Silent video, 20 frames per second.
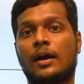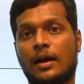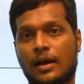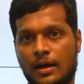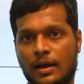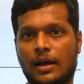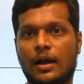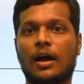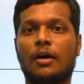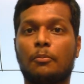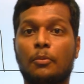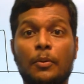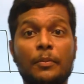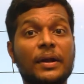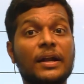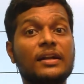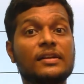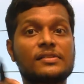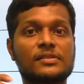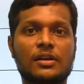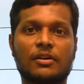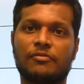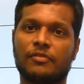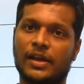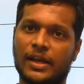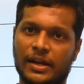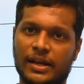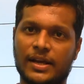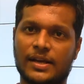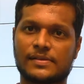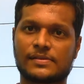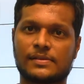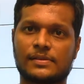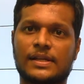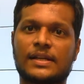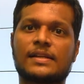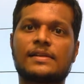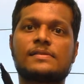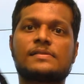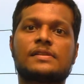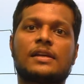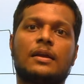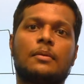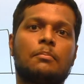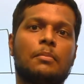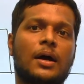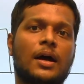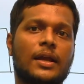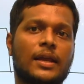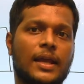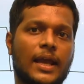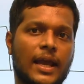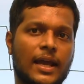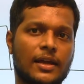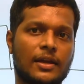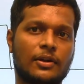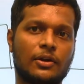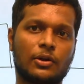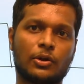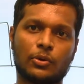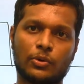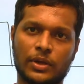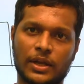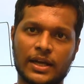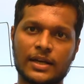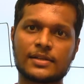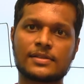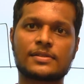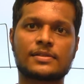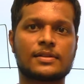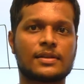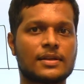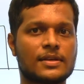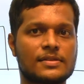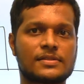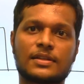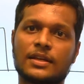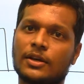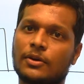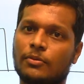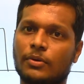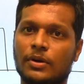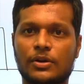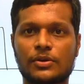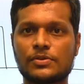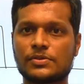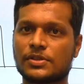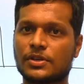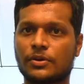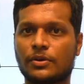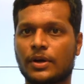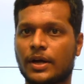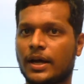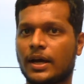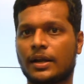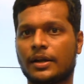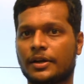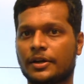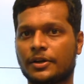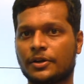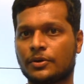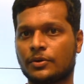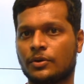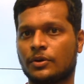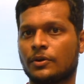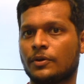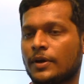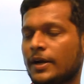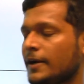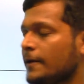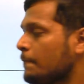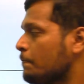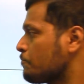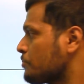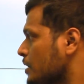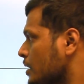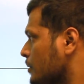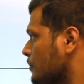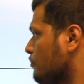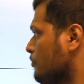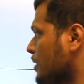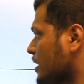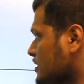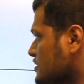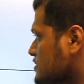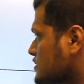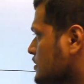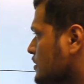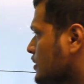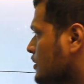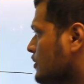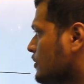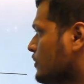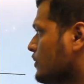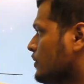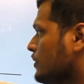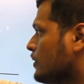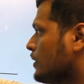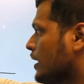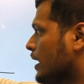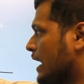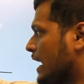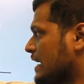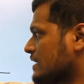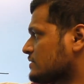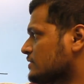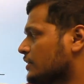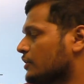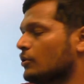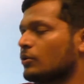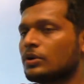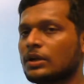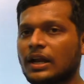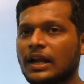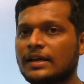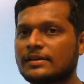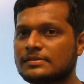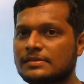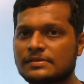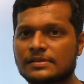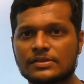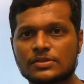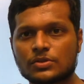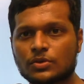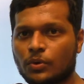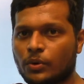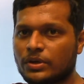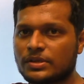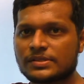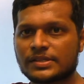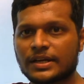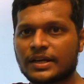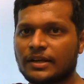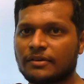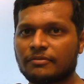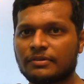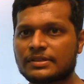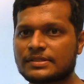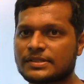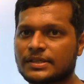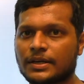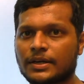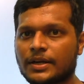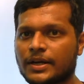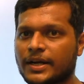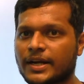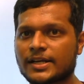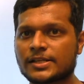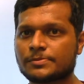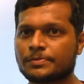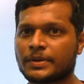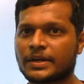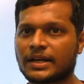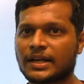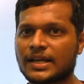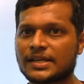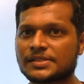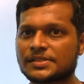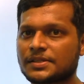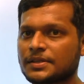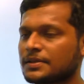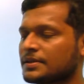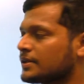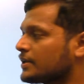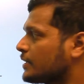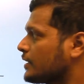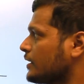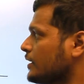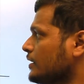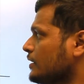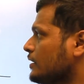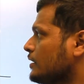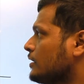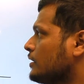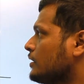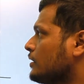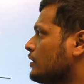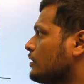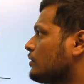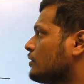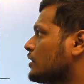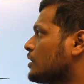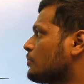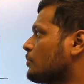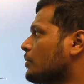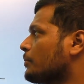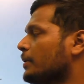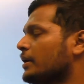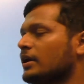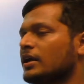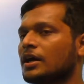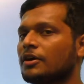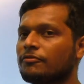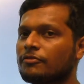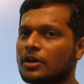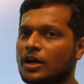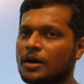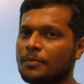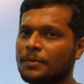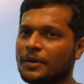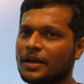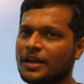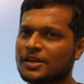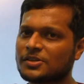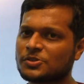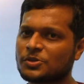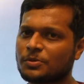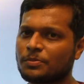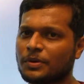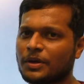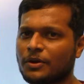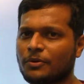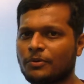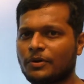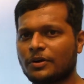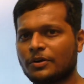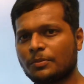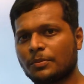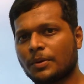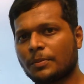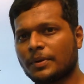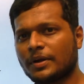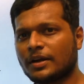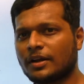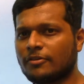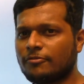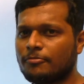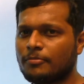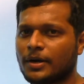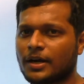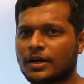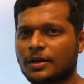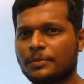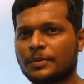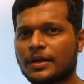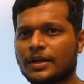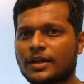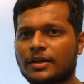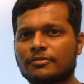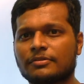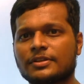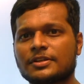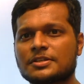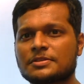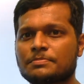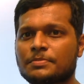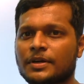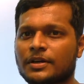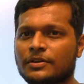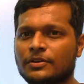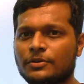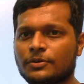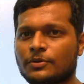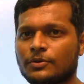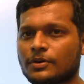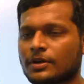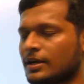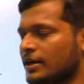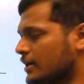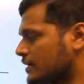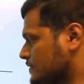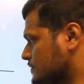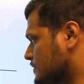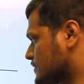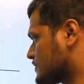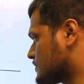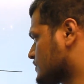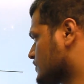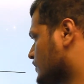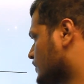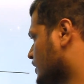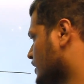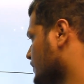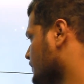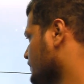of areas, that is sigma A into X is equal to 0. I already told you, right? Means as the neutral axis is coinciding with centroid as per elastic theory, the moment of top area should be equal to moment of bottom area with respect to neutral axis. Okay,